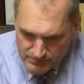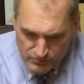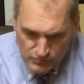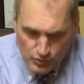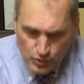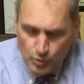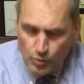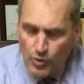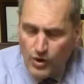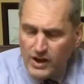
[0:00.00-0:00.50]

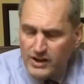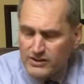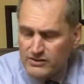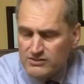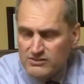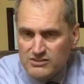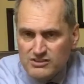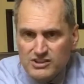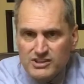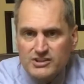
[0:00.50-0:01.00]
the water
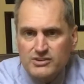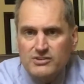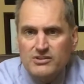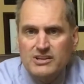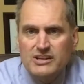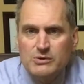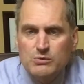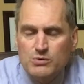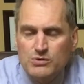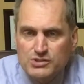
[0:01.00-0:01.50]

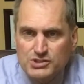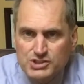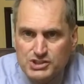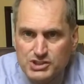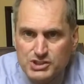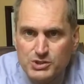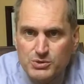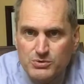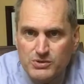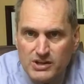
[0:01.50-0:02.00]
literally will
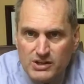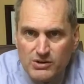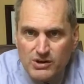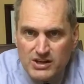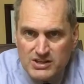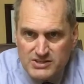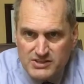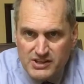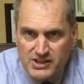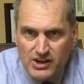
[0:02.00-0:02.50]
shoot
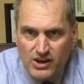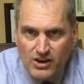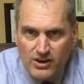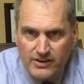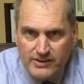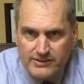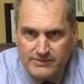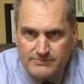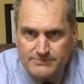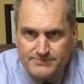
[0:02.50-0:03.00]
across the
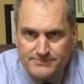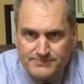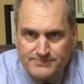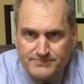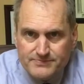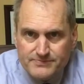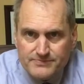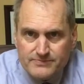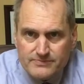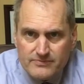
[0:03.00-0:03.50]
yard.
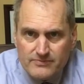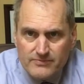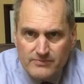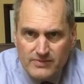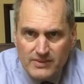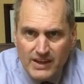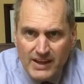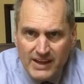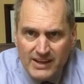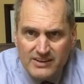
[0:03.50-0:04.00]

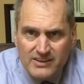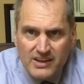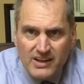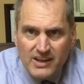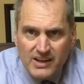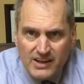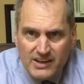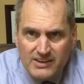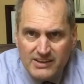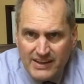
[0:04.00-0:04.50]
And
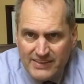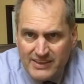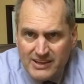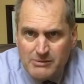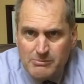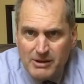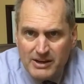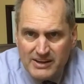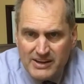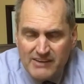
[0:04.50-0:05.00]
I think
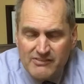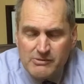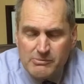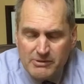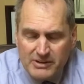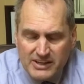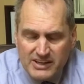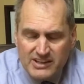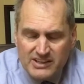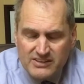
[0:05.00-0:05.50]
about
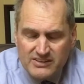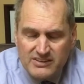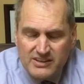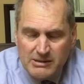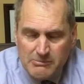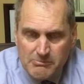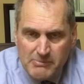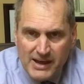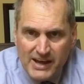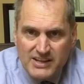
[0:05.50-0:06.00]
everybody can
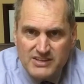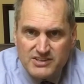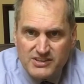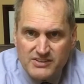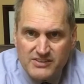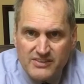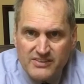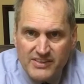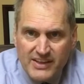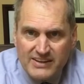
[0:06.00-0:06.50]

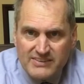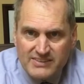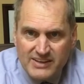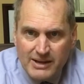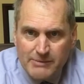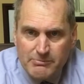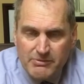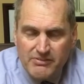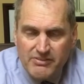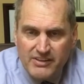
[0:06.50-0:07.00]
imagine that
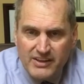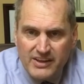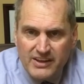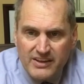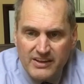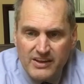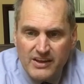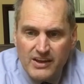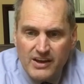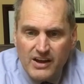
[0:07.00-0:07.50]
type of
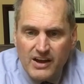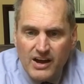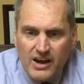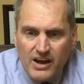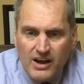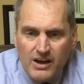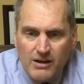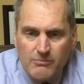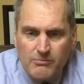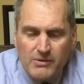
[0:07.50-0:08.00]
thing.
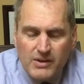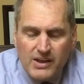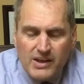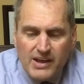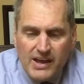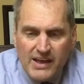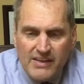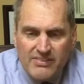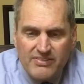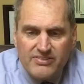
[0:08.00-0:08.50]

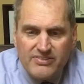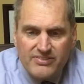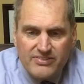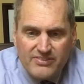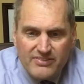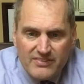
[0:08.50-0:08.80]
And